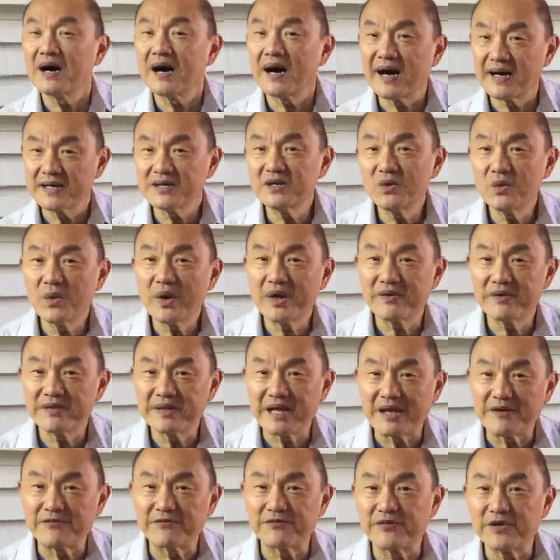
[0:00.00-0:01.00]
I don't wear it
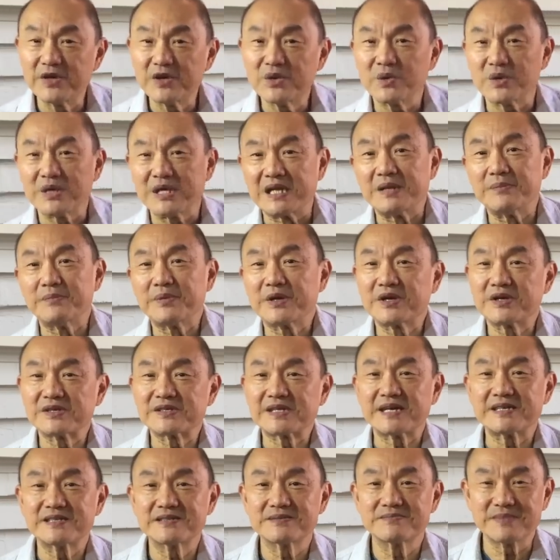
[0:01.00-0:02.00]
that frequently because
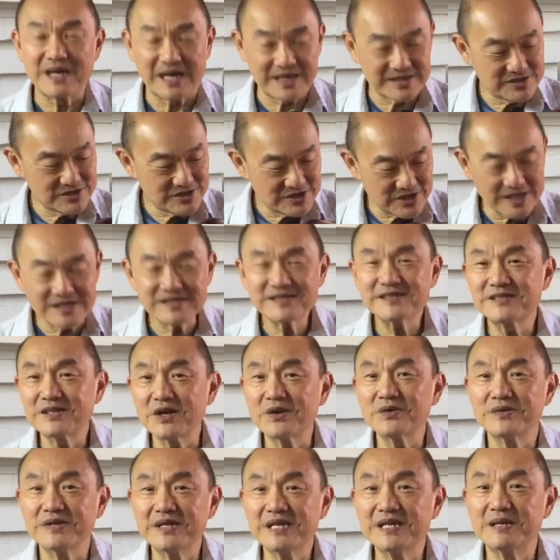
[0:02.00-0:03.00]
I just
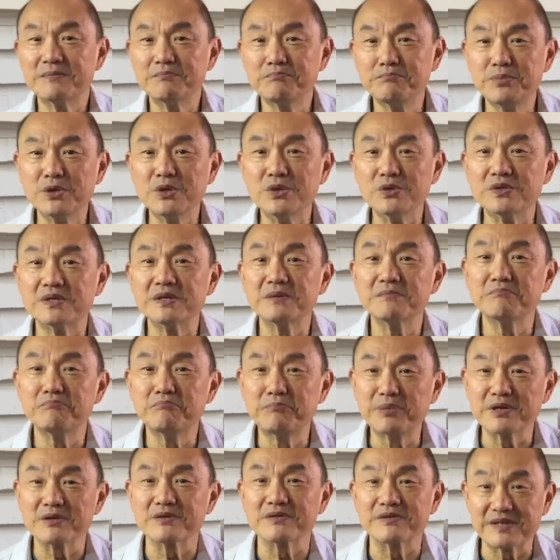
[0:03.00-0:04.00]
don't need a boot
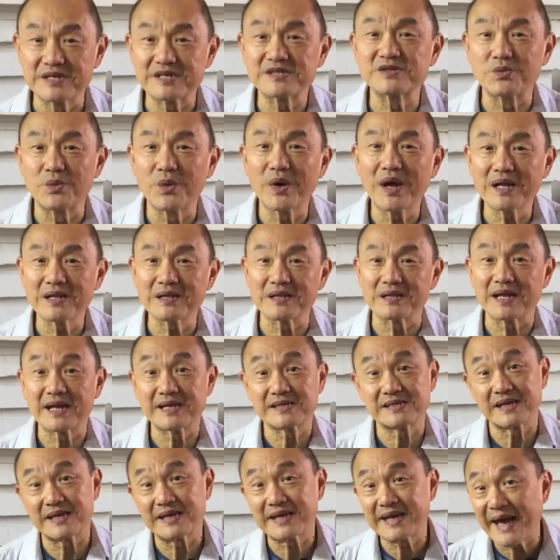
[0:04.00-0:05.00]
built this well
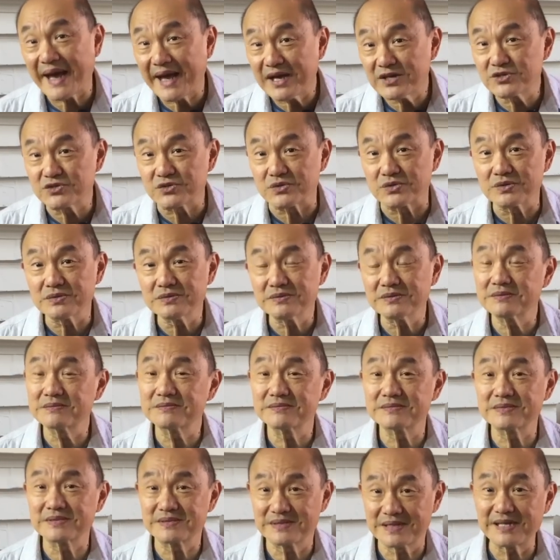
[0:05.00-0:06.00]
as a casual,
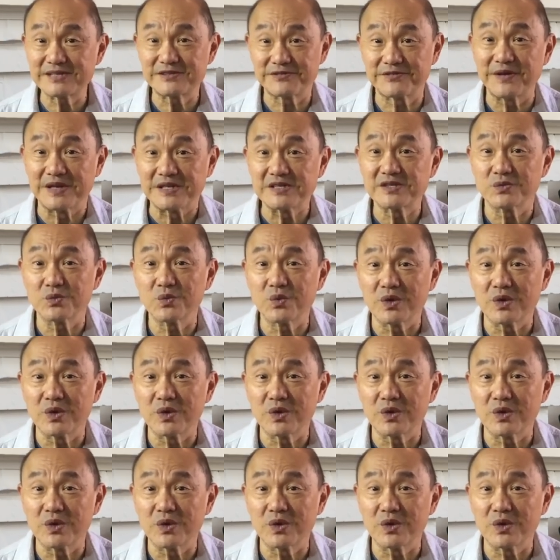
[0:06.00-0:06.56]
let's face it,